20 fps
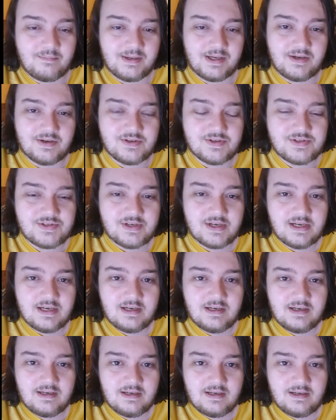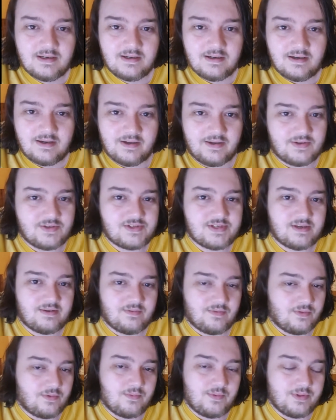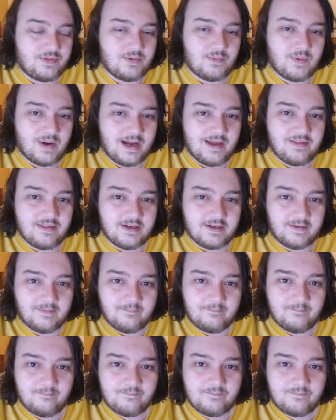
because I think with the way that